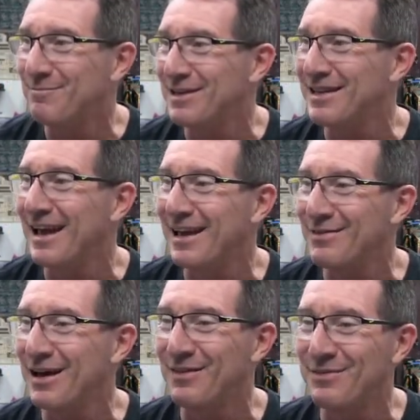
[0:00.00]
but yeah,
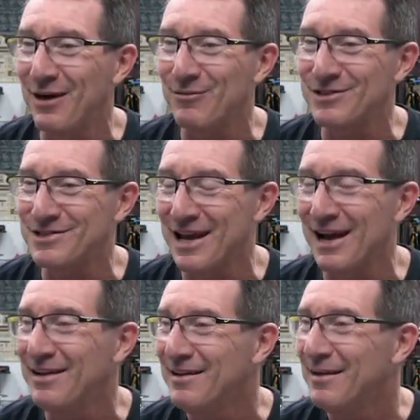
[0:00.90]
that that was uh,
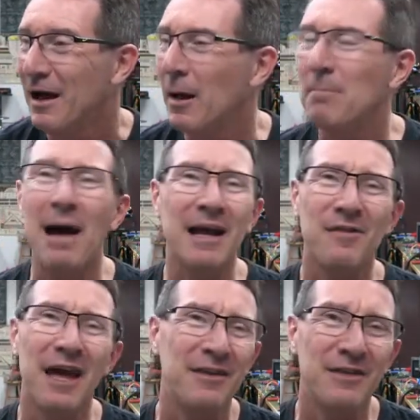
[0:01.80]
uh, back then.